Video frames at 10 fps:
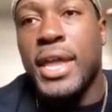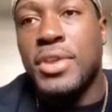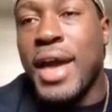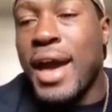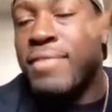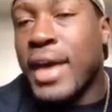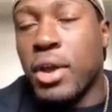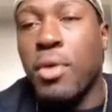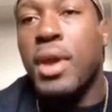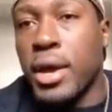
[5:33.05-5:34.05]
And you
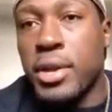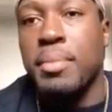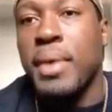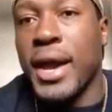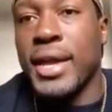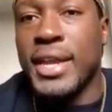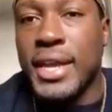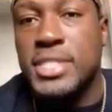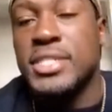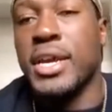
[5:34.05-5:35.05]
have that going on in your
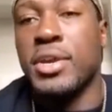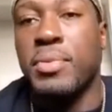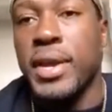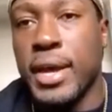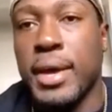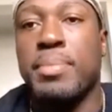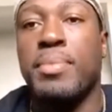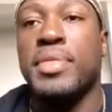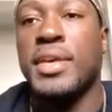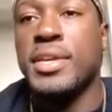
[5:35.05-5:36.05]
mind each day you wake
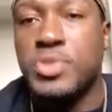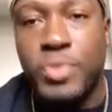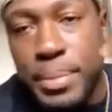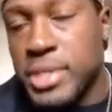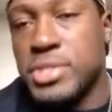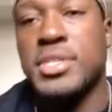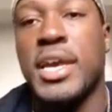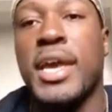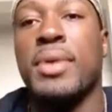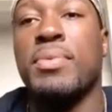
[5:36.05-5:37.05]
up, with each rep
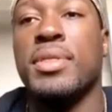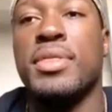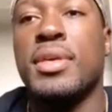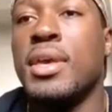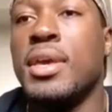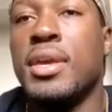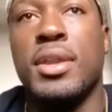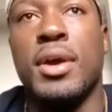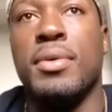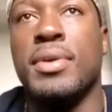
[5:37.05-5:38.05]
that you take, with
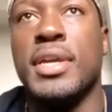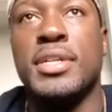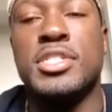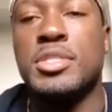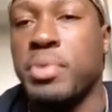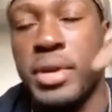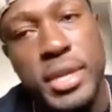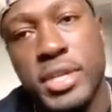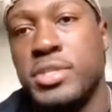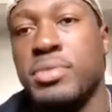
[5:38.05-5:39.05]
each
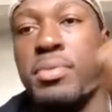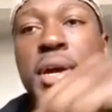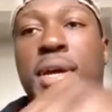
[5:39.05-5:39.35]
sprint that